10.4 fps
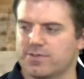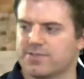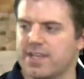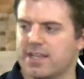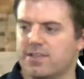So
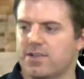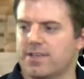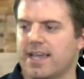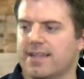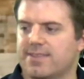let's take a
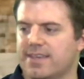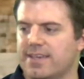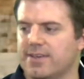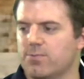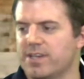look at
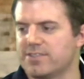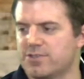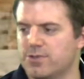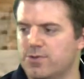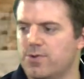the week
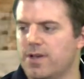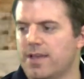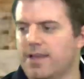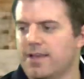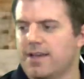2
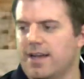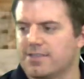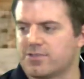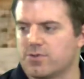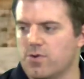high
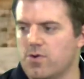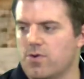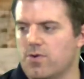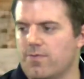school